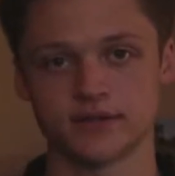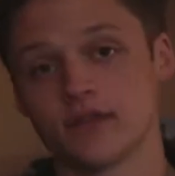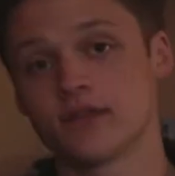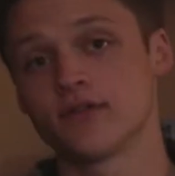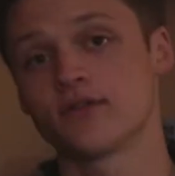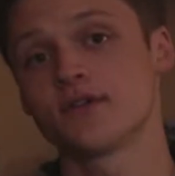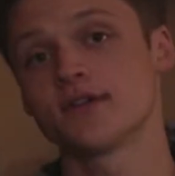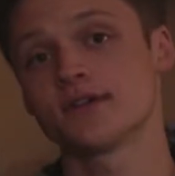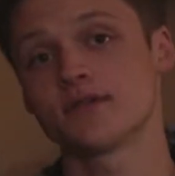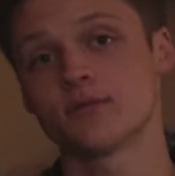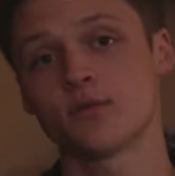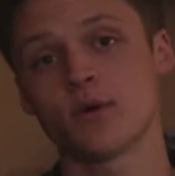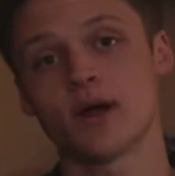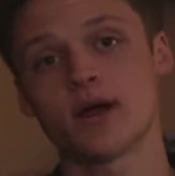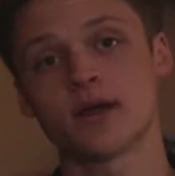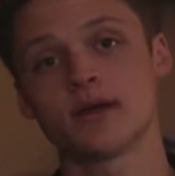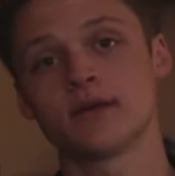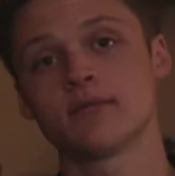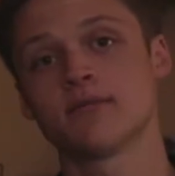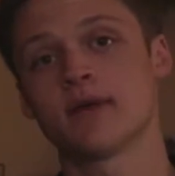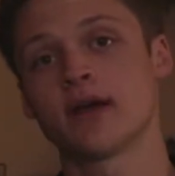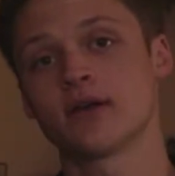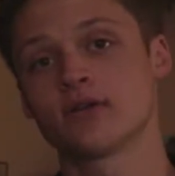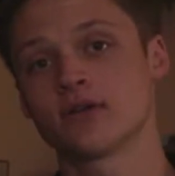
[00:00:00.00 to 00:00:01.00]
The reason
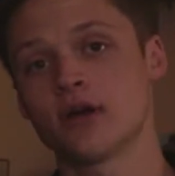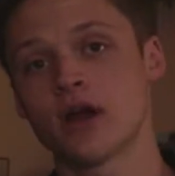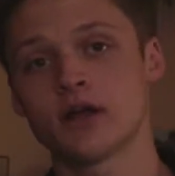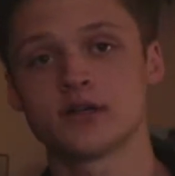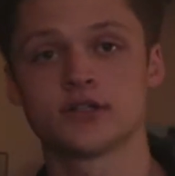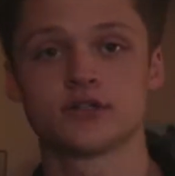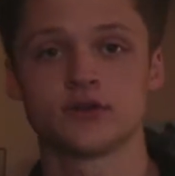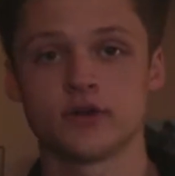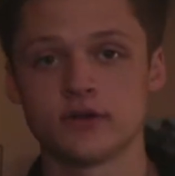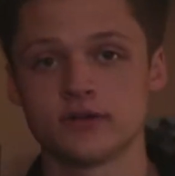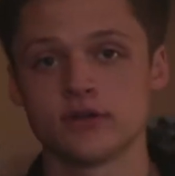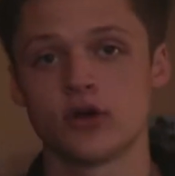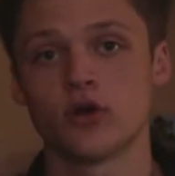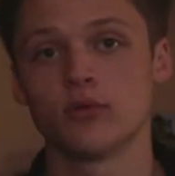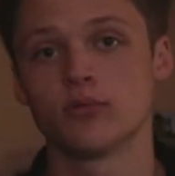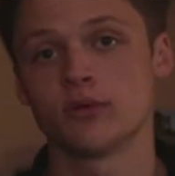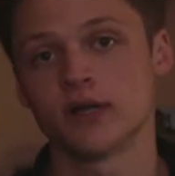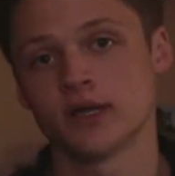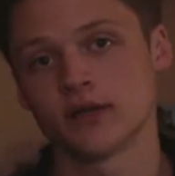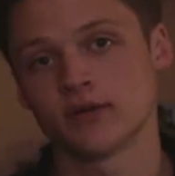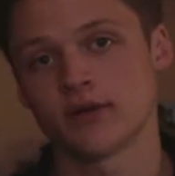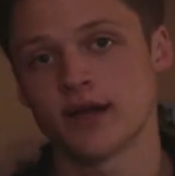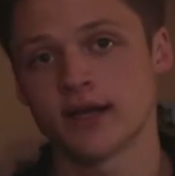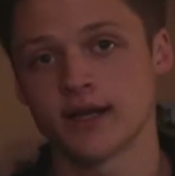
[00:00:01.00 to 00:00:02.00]
why my garage door is
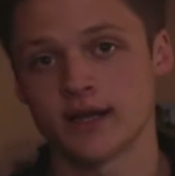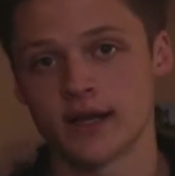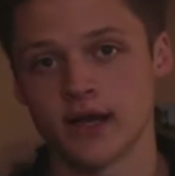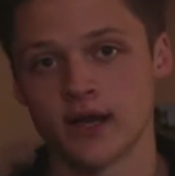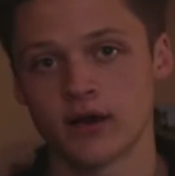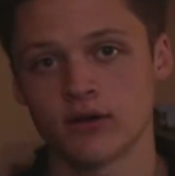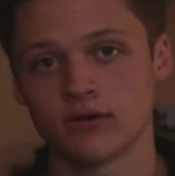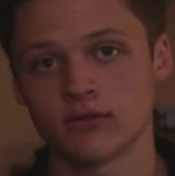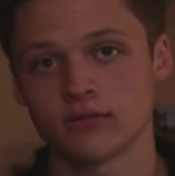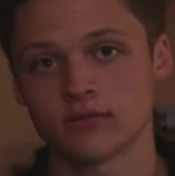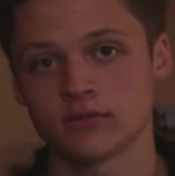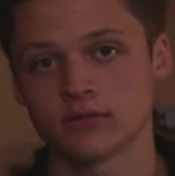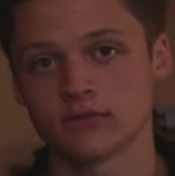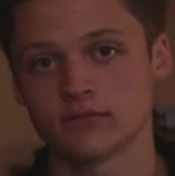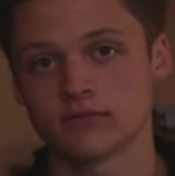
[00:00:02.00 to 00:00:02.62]
opening right now